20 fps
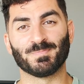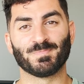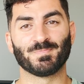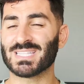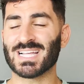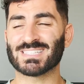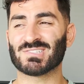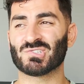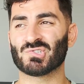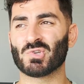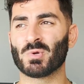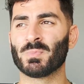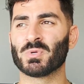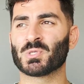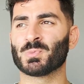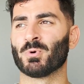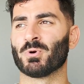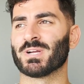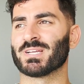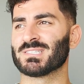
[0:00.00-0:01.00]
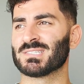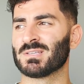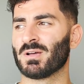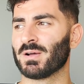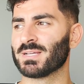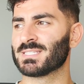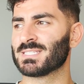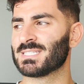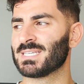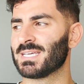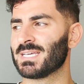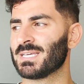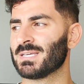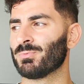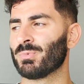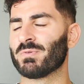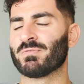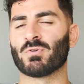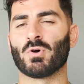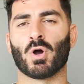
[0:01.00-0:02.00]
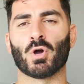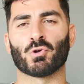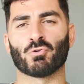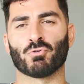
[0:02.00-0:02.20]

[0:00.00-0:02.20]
So that's so much more exciting. We've got